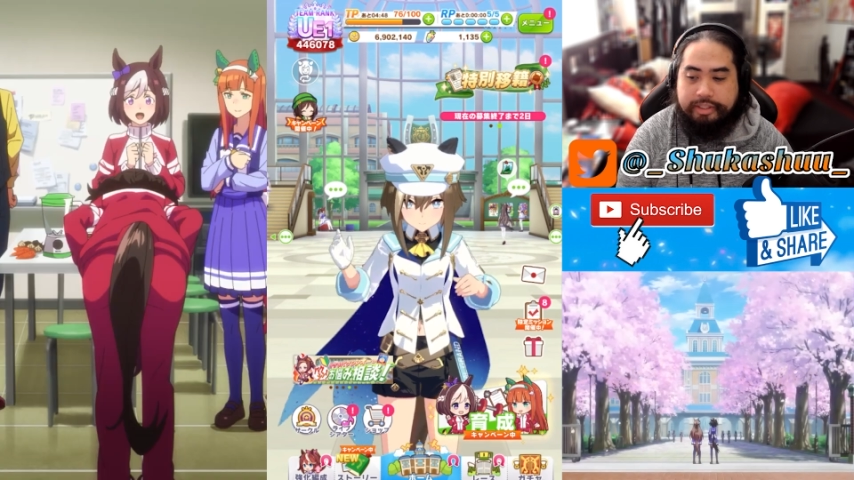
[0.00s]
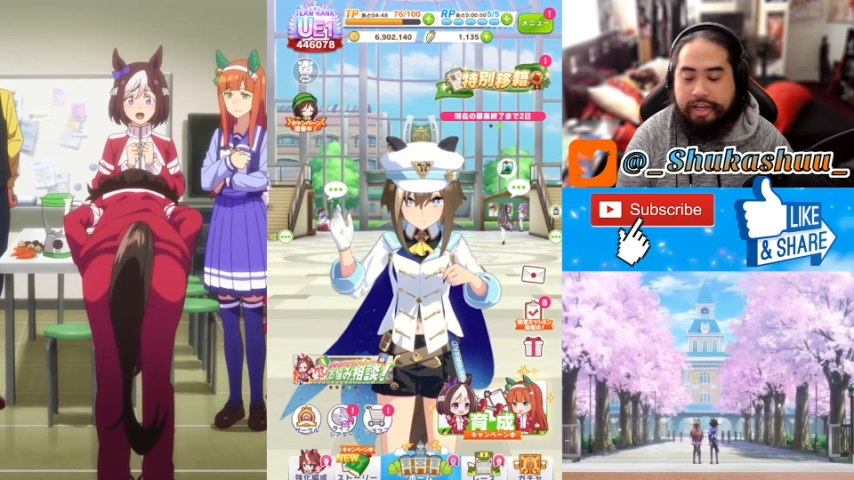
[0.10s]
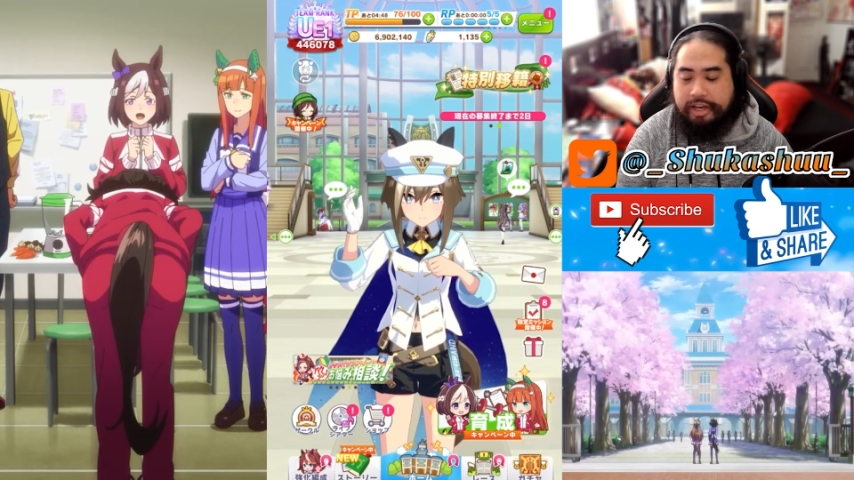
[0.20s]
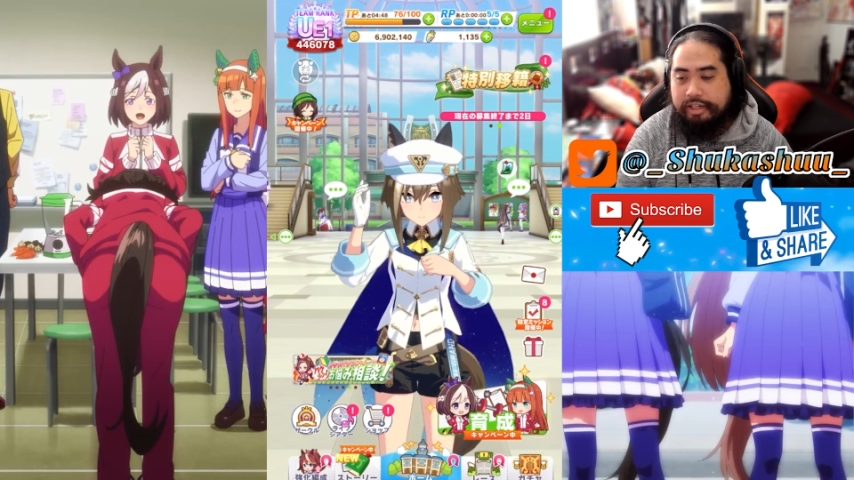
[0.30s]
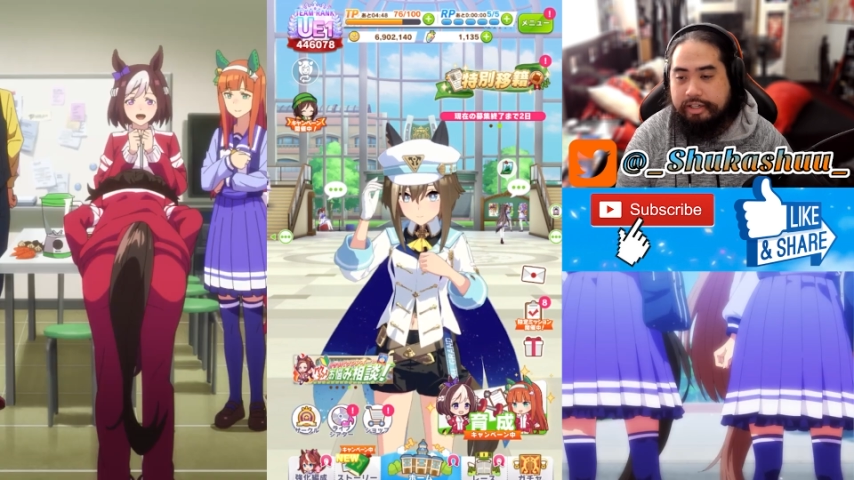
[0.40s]

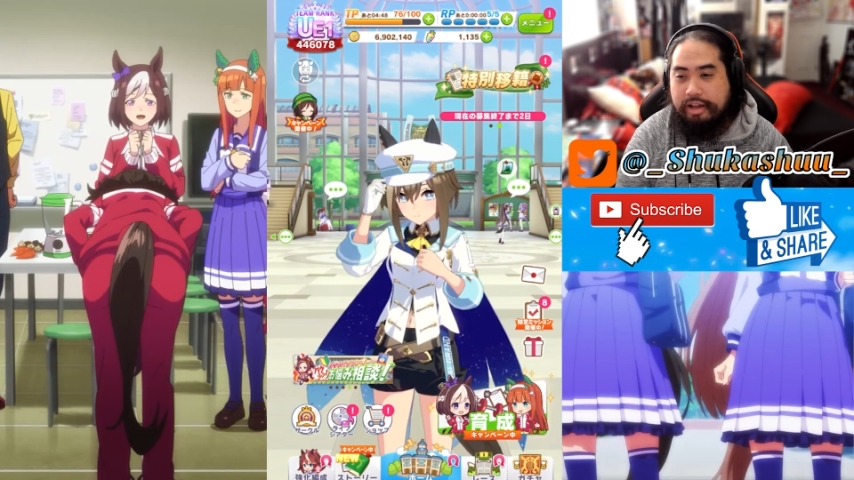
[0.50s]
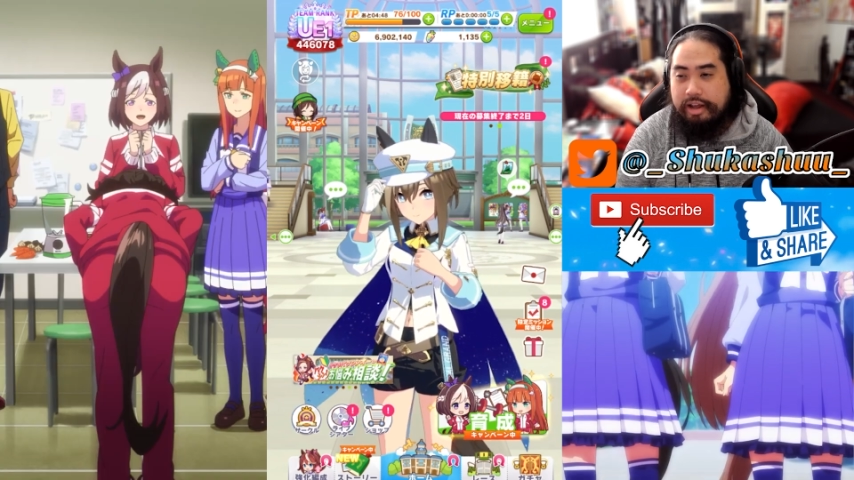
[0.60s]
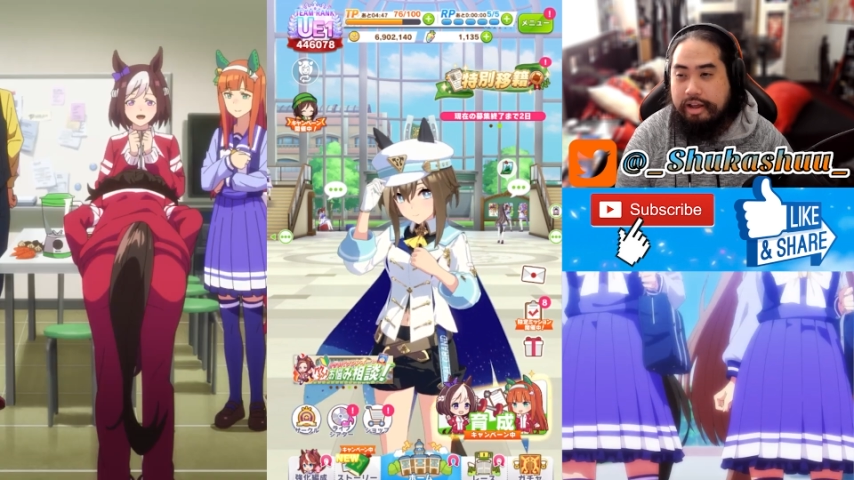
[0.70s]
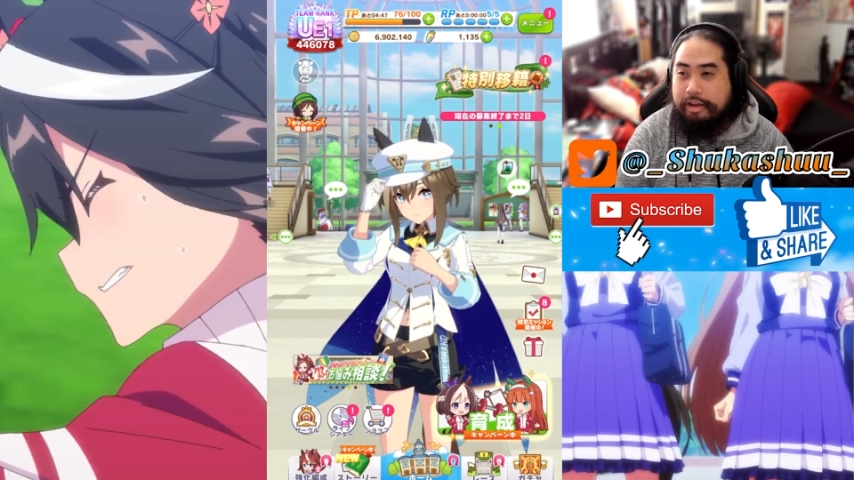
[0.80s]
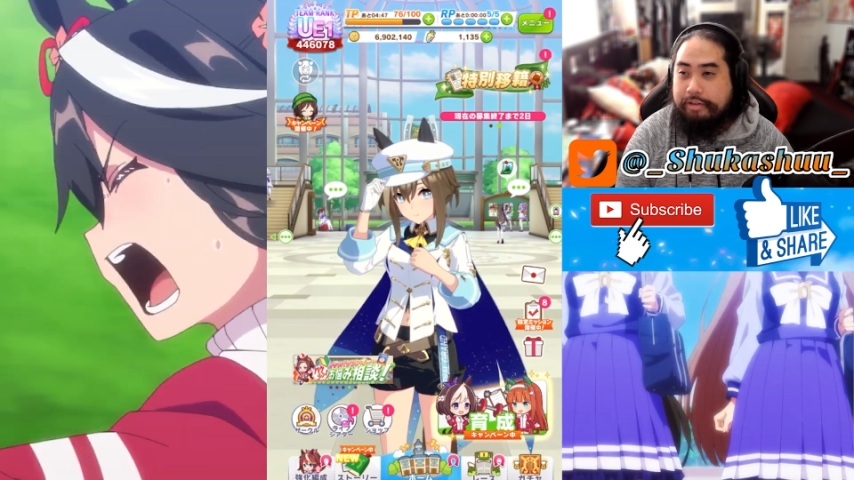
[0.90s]
And
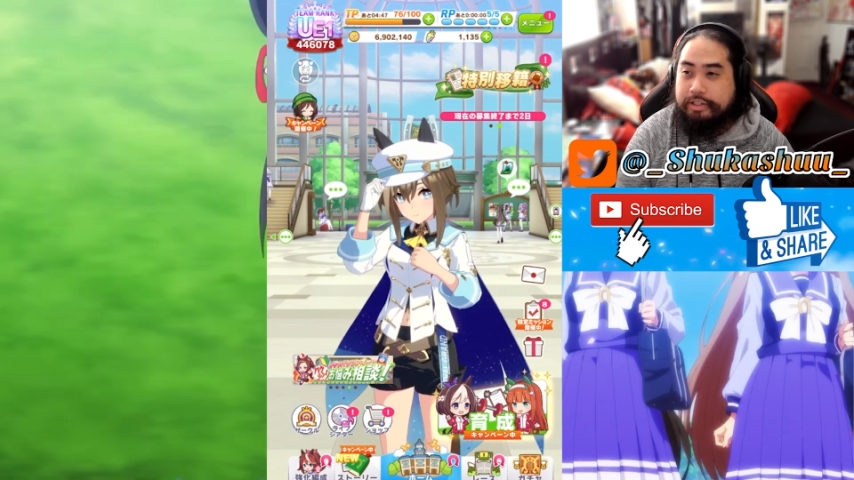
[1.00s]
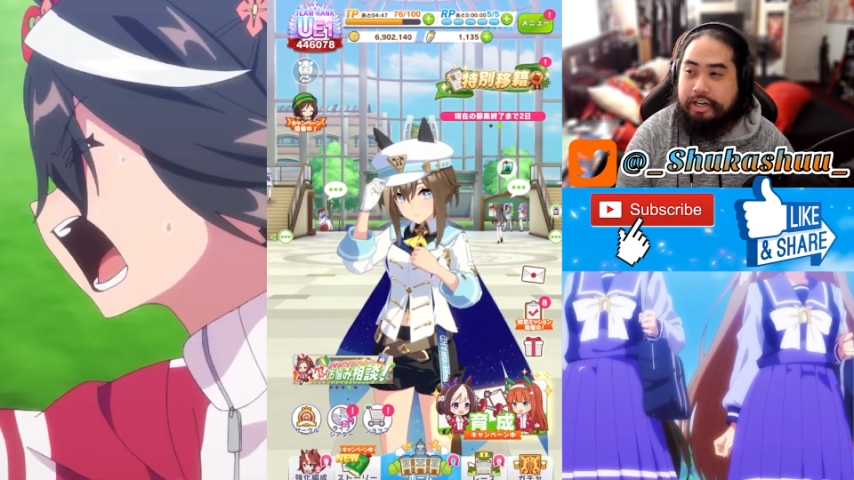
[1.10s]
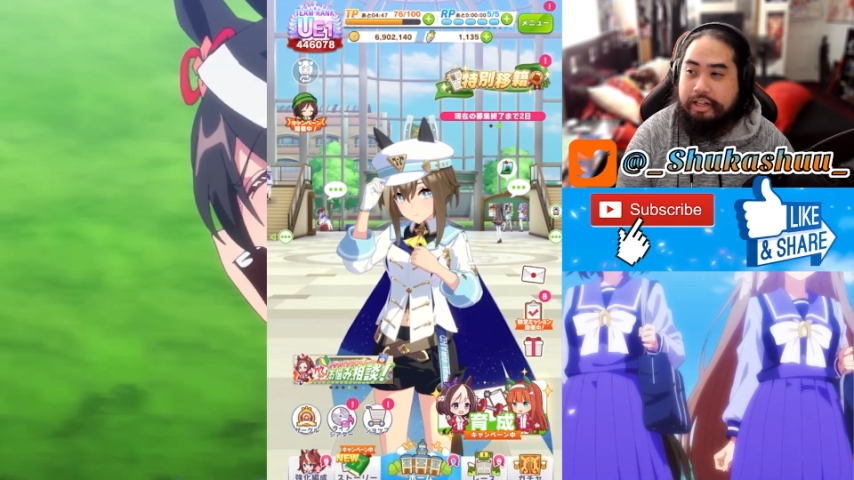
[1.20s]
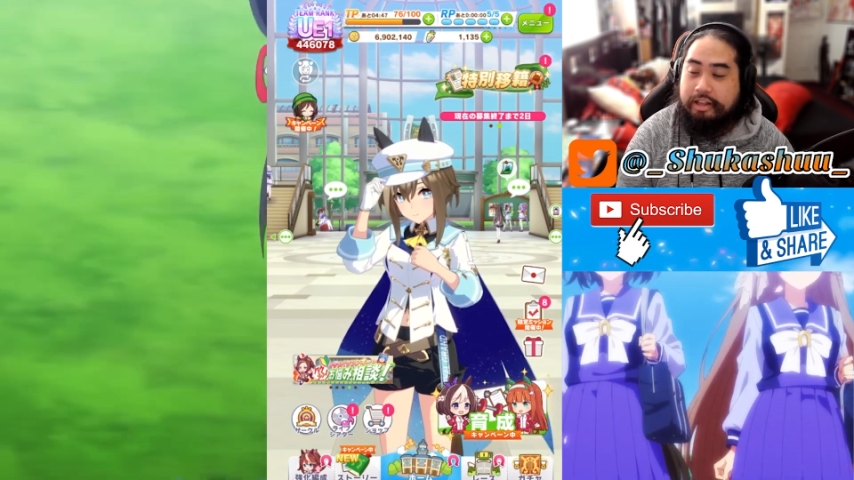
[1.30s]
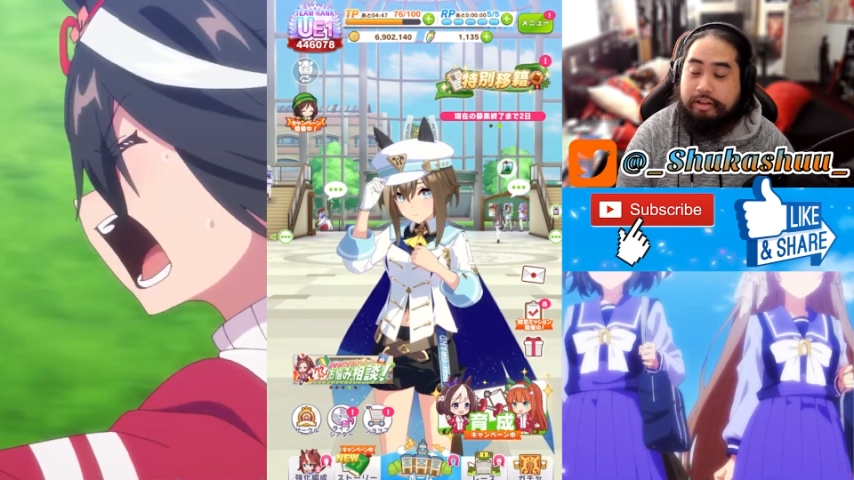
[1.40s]
if there's anything